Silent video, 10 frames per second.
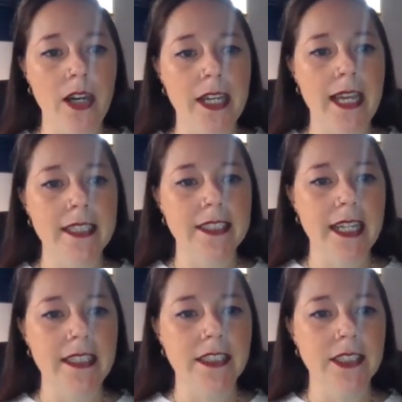higher
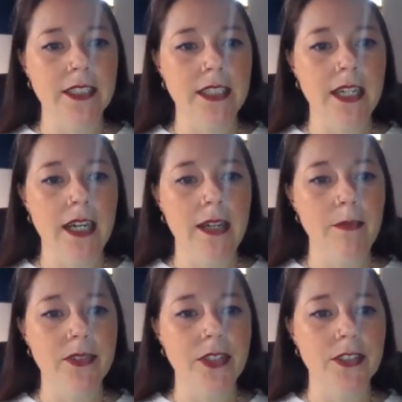education
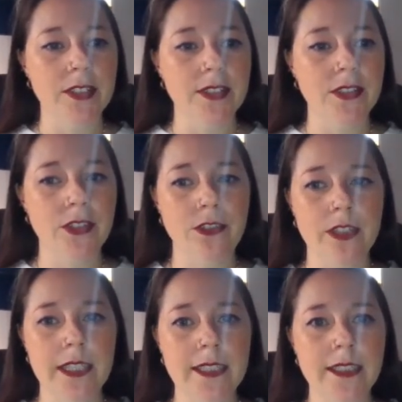such as
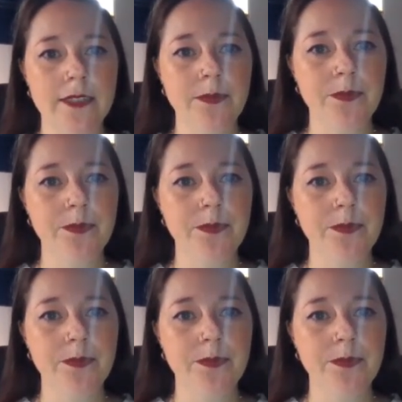degrees.